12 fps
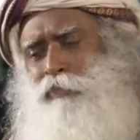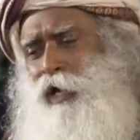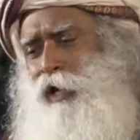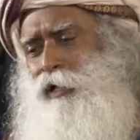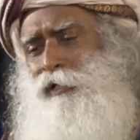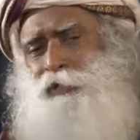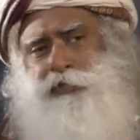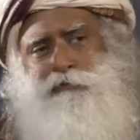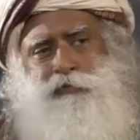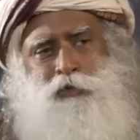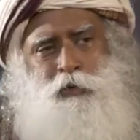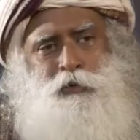piles
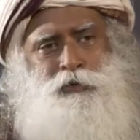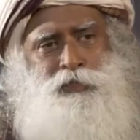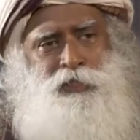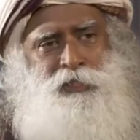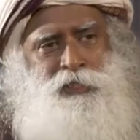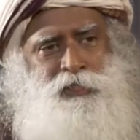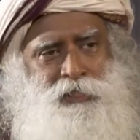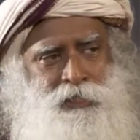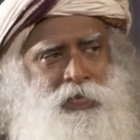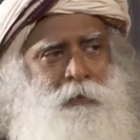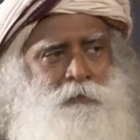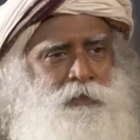of notes that he has
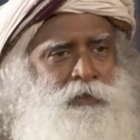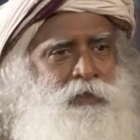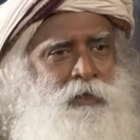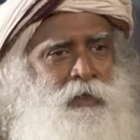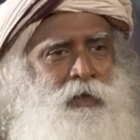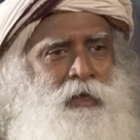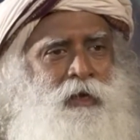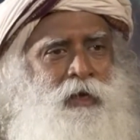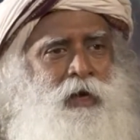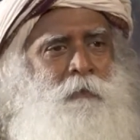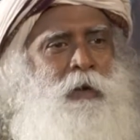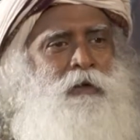kept
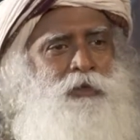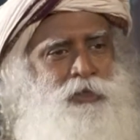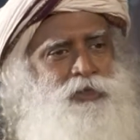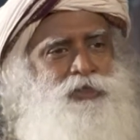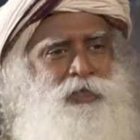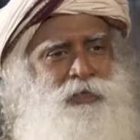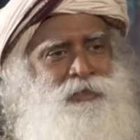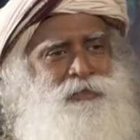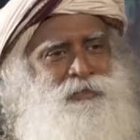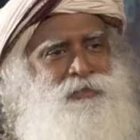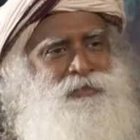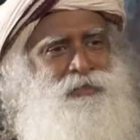about his
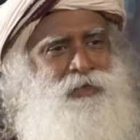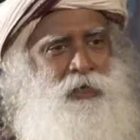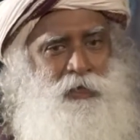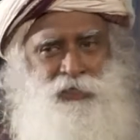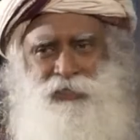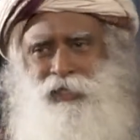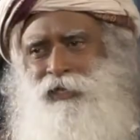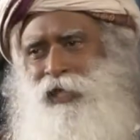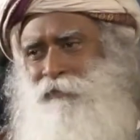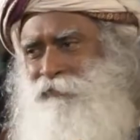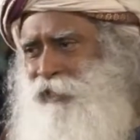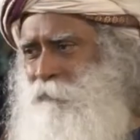studies. He said,
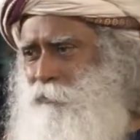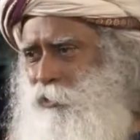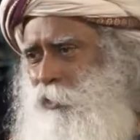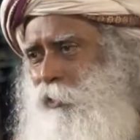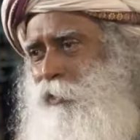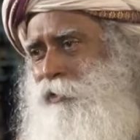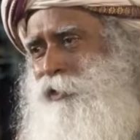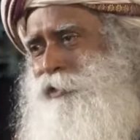I've kept all